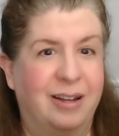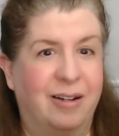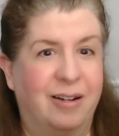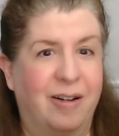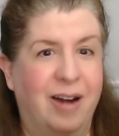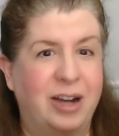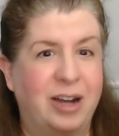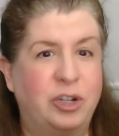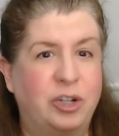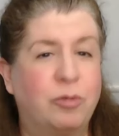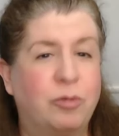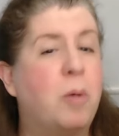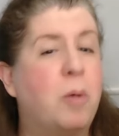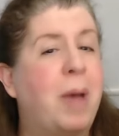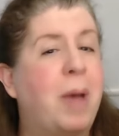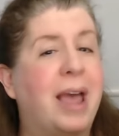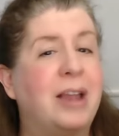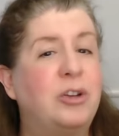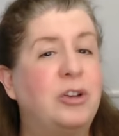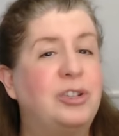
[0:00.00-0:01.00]
right? Jerome
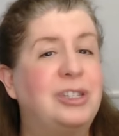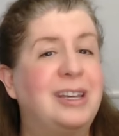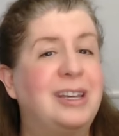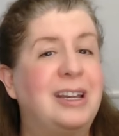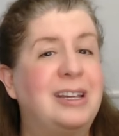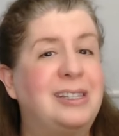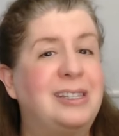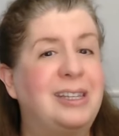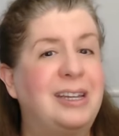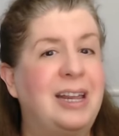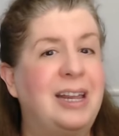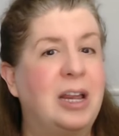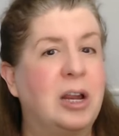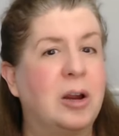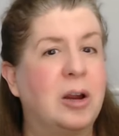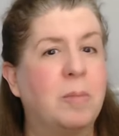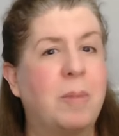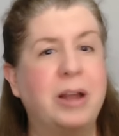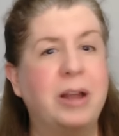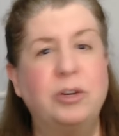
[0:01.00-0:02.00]
Henderson isn't
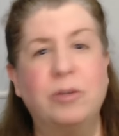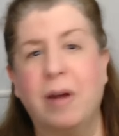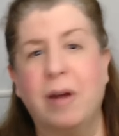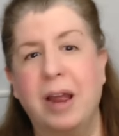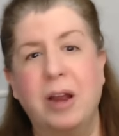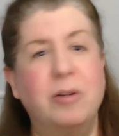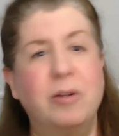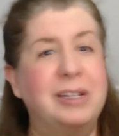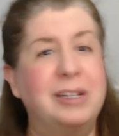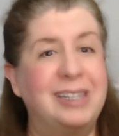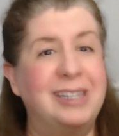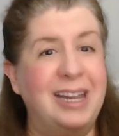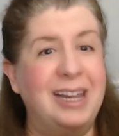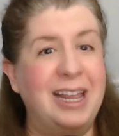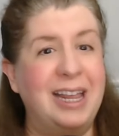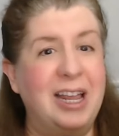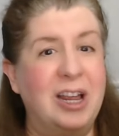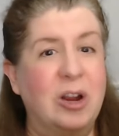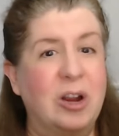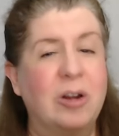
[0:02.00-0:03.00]
here. Mike Trier isn't
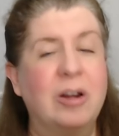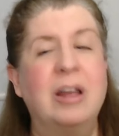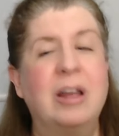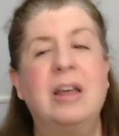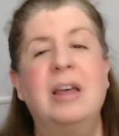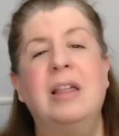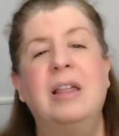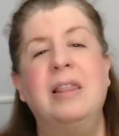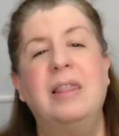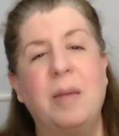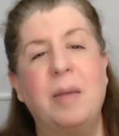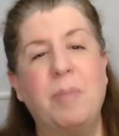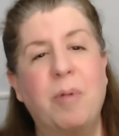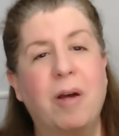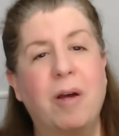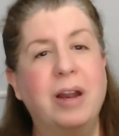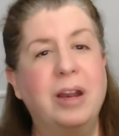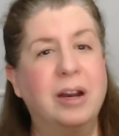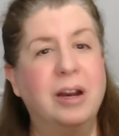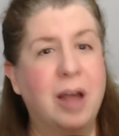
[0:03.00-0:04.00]
here. They
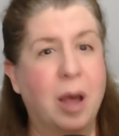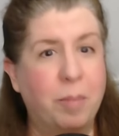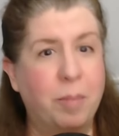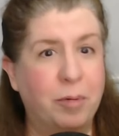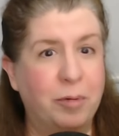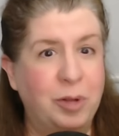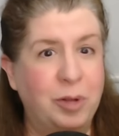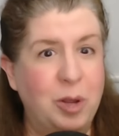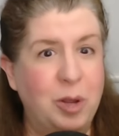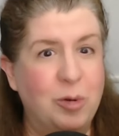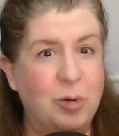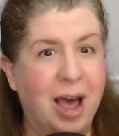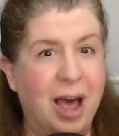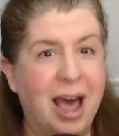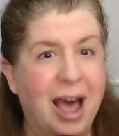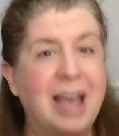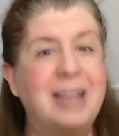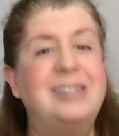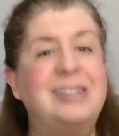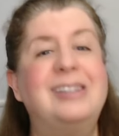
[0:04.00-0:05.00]
brought in a couple of new
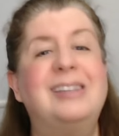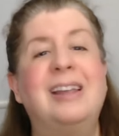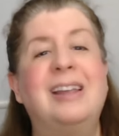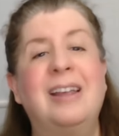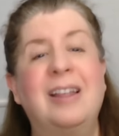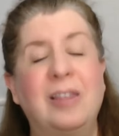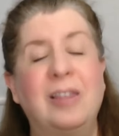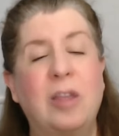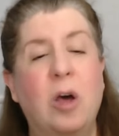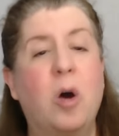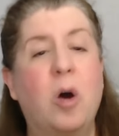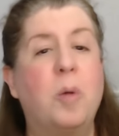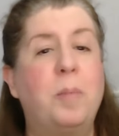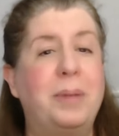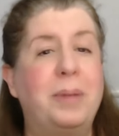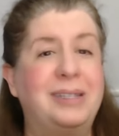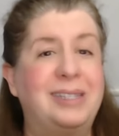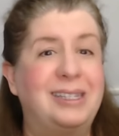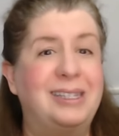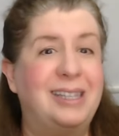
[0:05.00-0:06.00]
guys. The hope
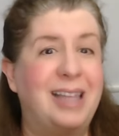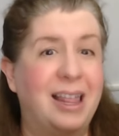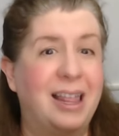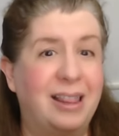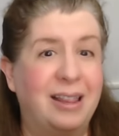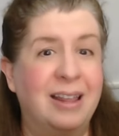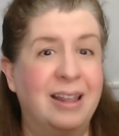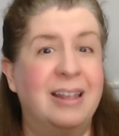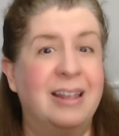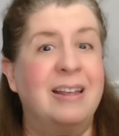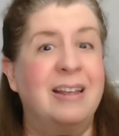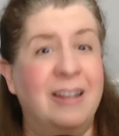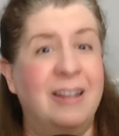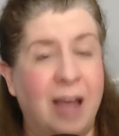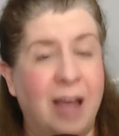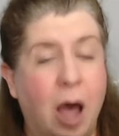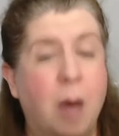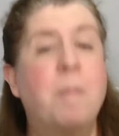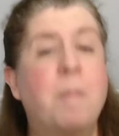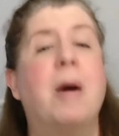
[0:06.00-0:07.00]
is that,
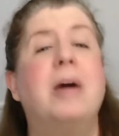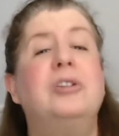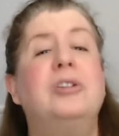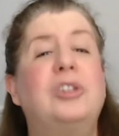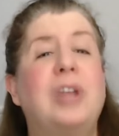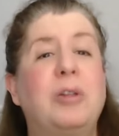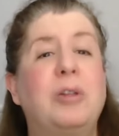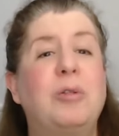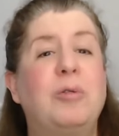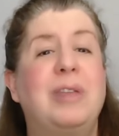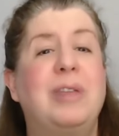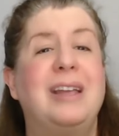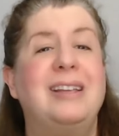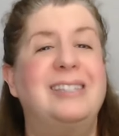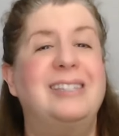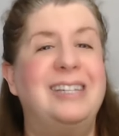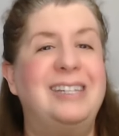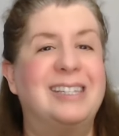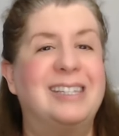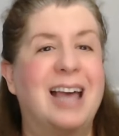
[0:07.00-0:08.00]
amongst other
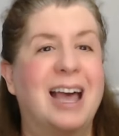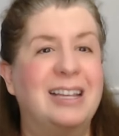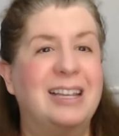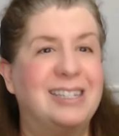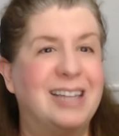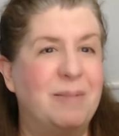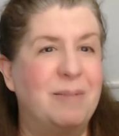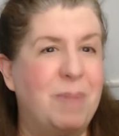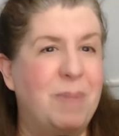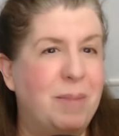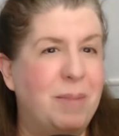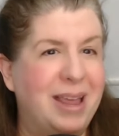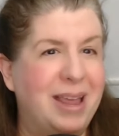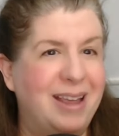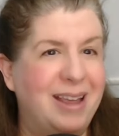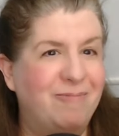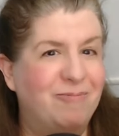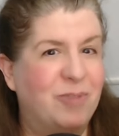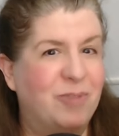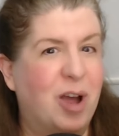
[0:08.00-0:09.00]
things, these guys can
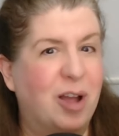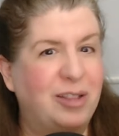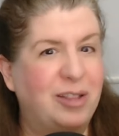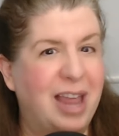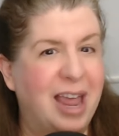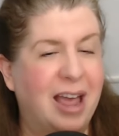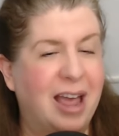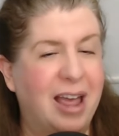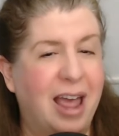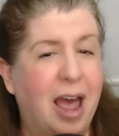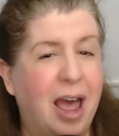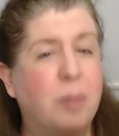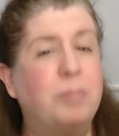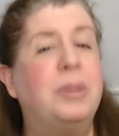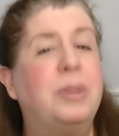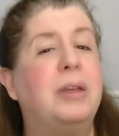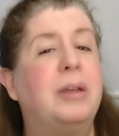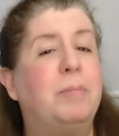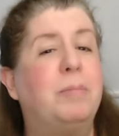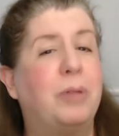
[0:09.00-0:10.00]
maybe cut down, help
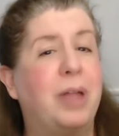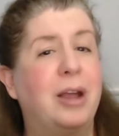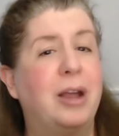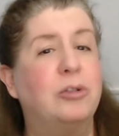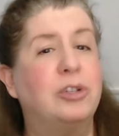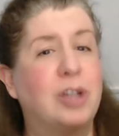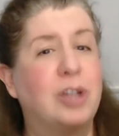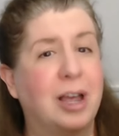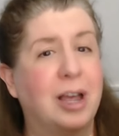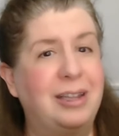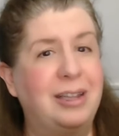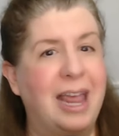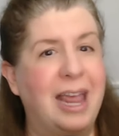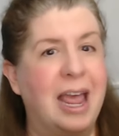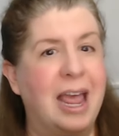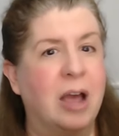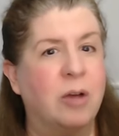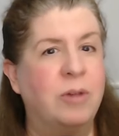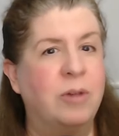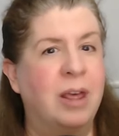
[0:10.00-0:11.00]
the players cut
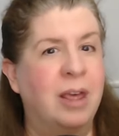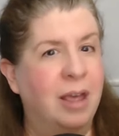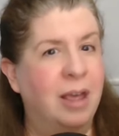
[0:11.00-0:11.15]
down